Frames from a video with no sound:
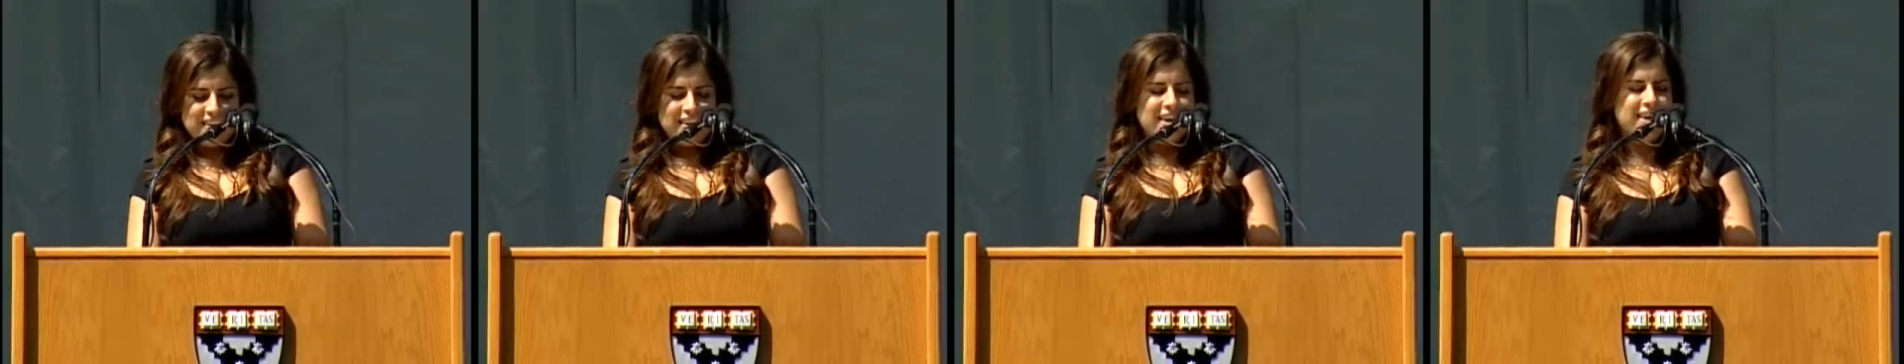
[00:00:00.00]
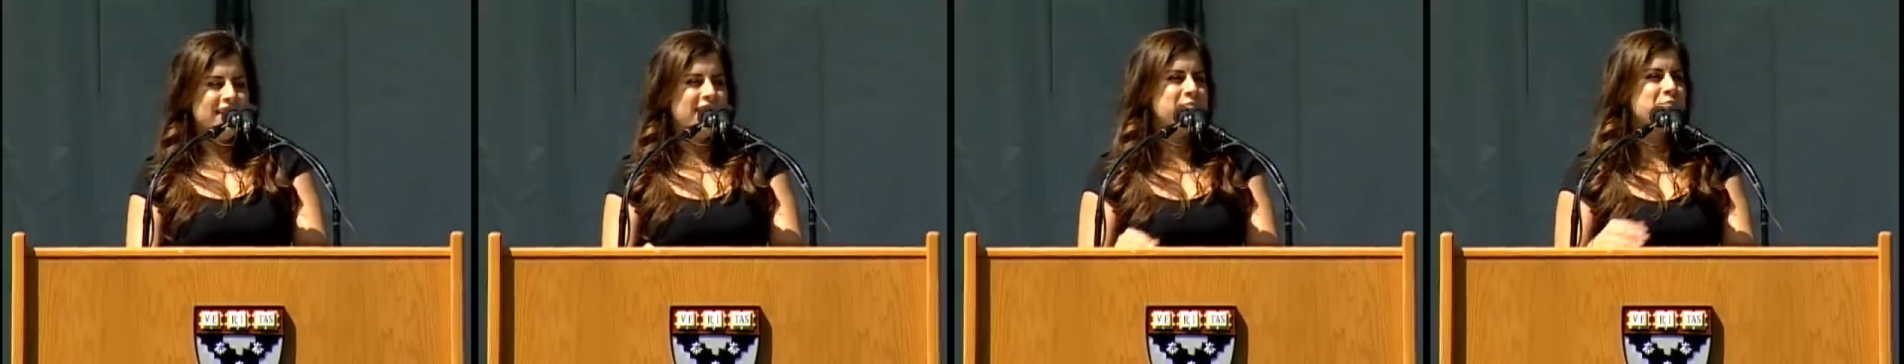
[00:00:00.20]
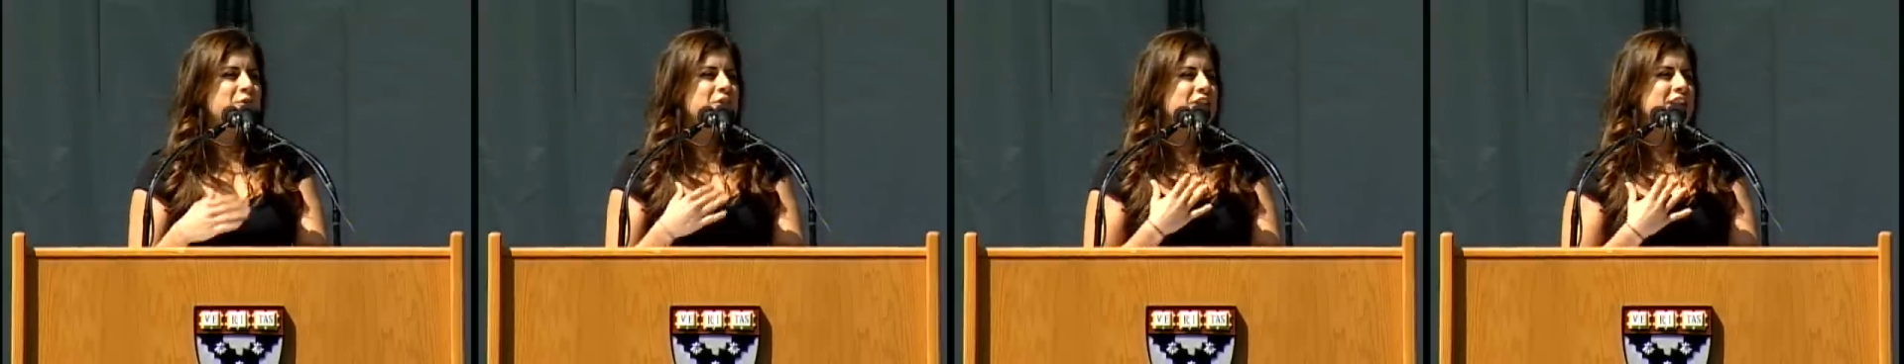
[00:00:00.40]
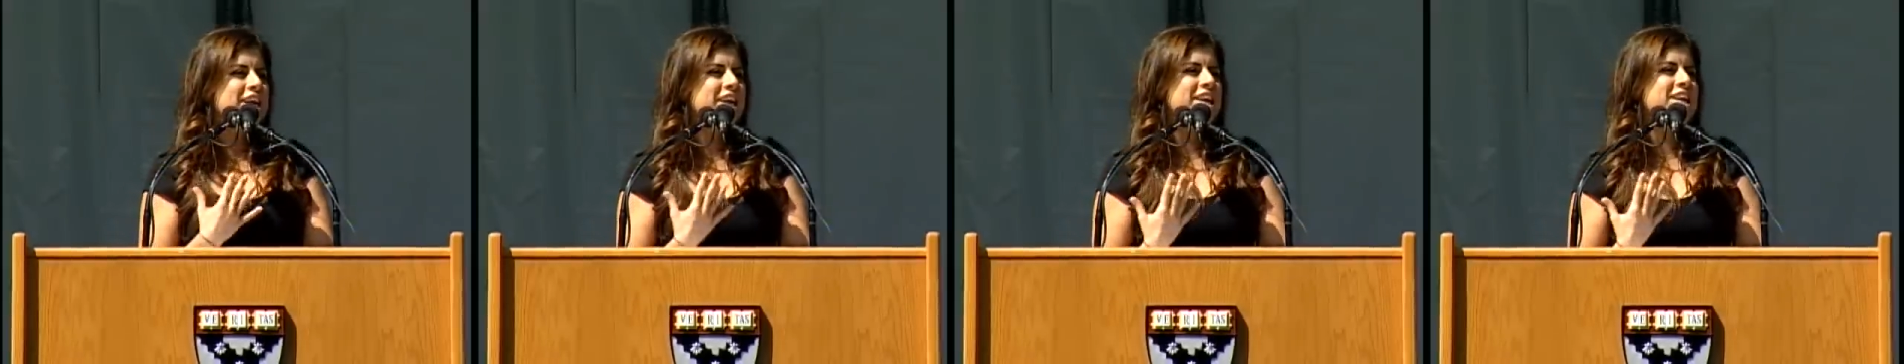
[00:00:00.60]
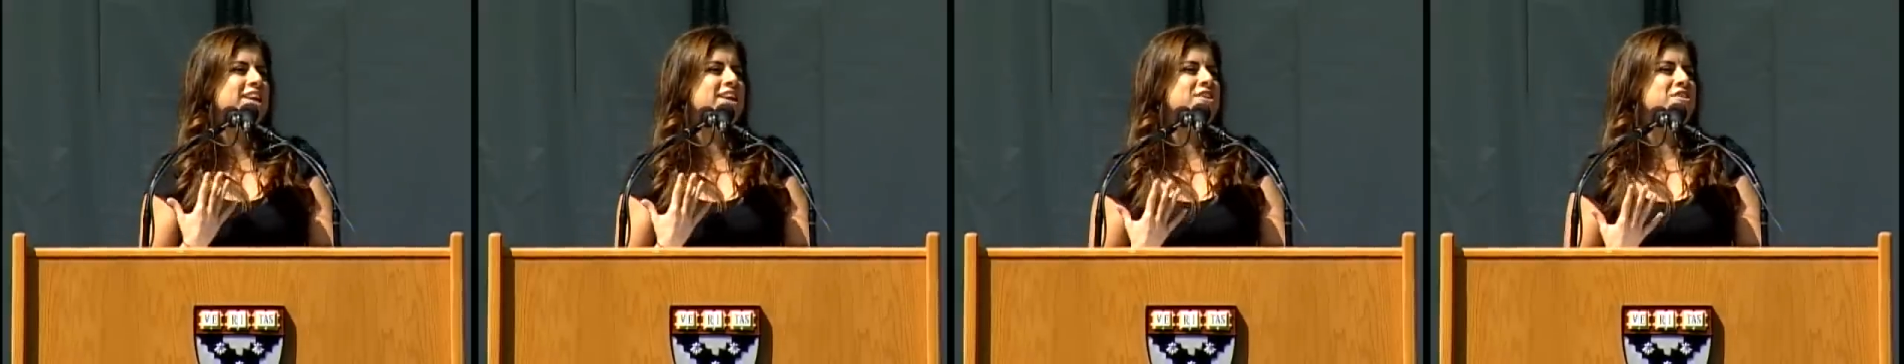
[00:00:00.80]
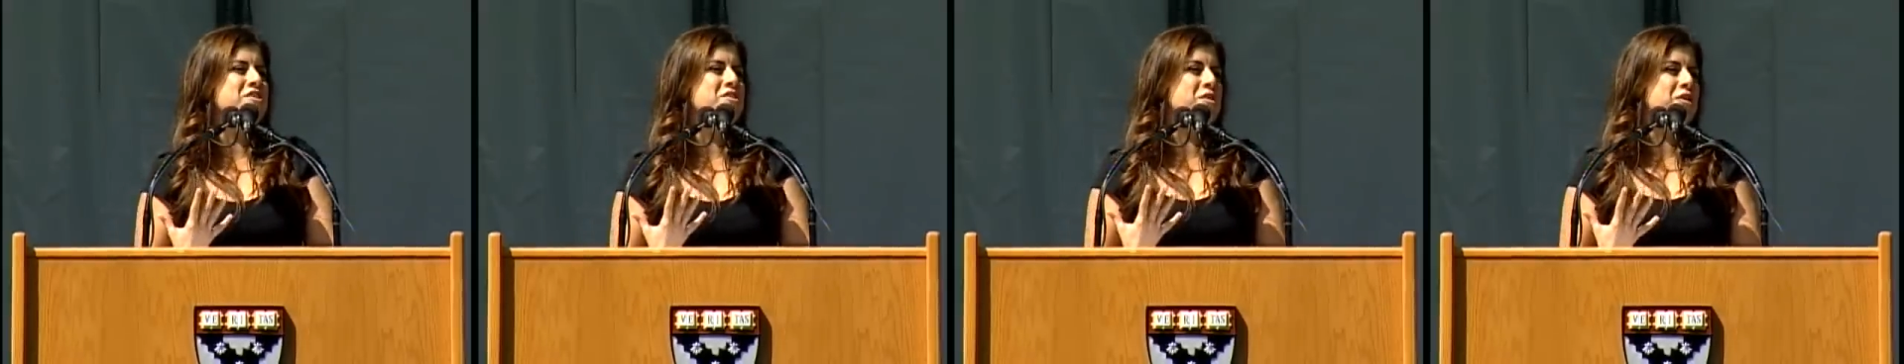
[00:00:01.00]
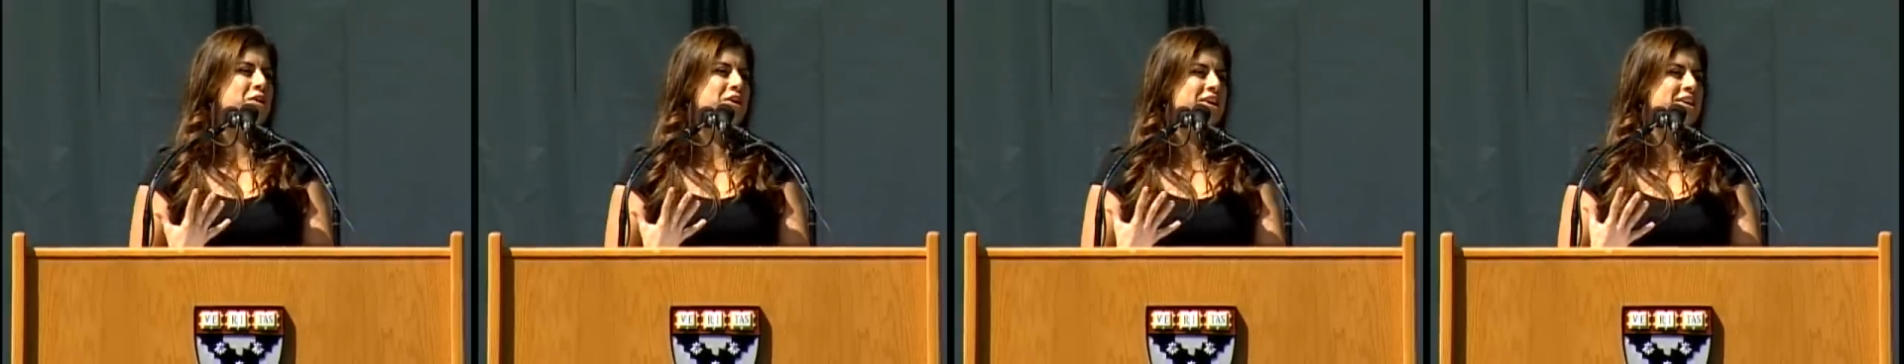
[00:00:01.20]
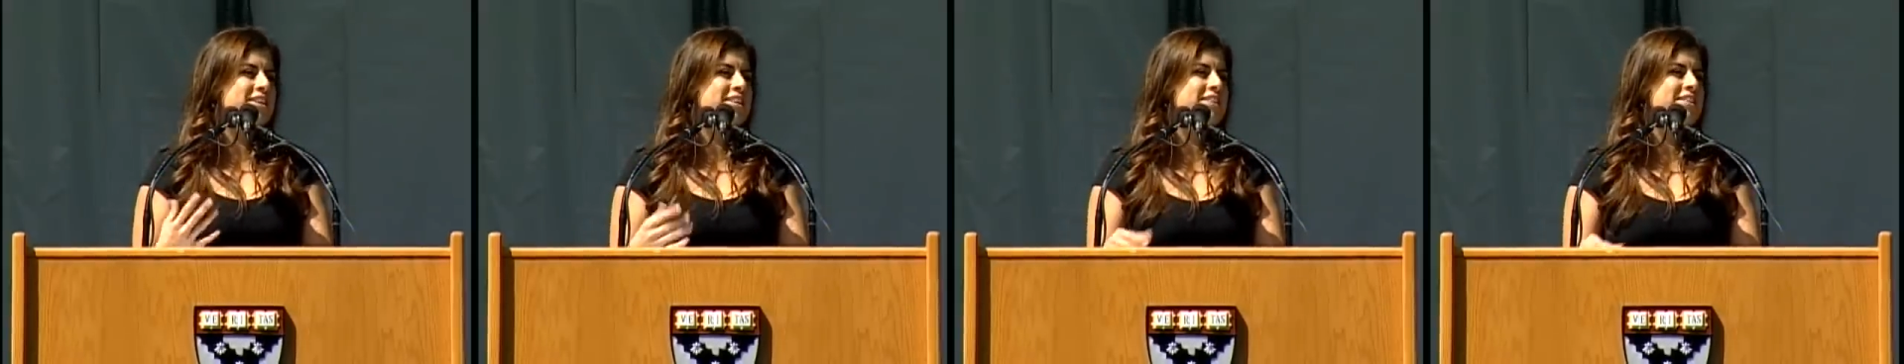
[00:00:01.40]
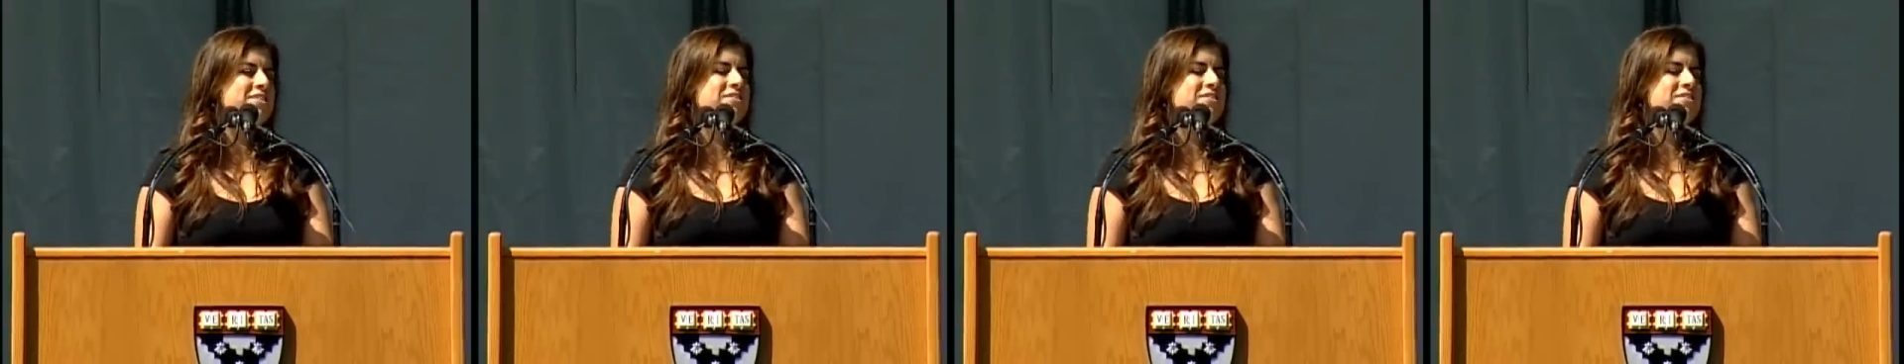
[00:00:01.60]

And I'm working in New York